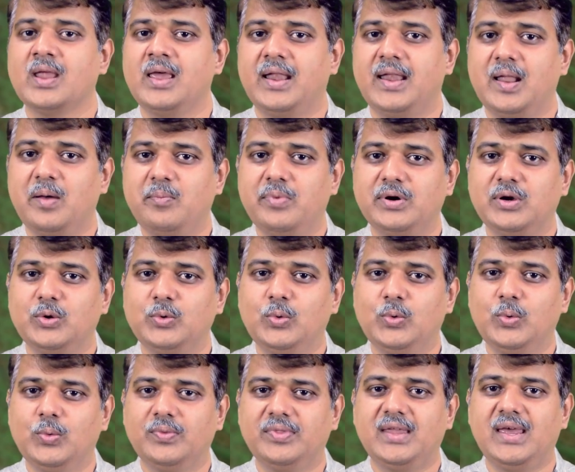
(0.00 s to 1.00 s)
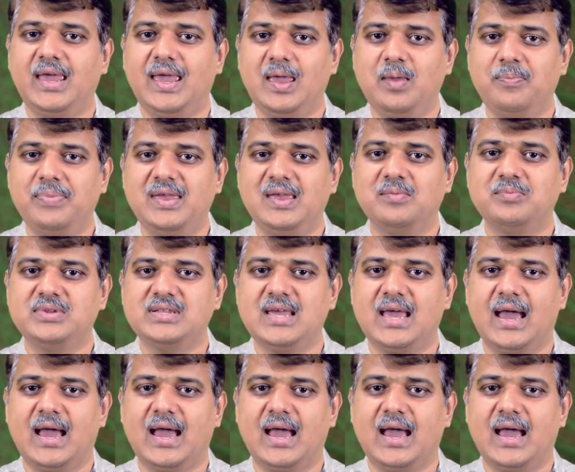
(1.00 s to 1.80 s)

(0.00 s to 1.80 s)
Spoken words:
Number two, the APMC